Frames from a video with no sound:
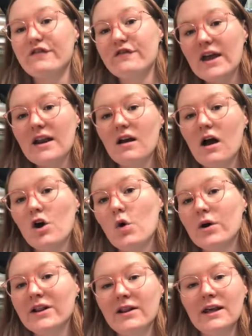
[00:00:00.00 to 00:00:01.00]
fit
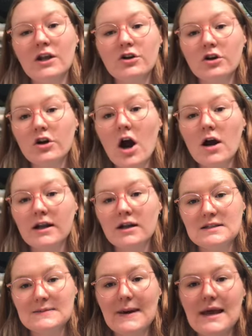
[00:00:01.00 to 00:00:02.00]
accordingly in your
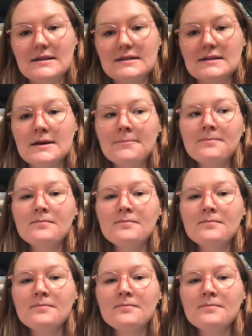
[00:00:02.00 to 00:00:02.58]
garden space.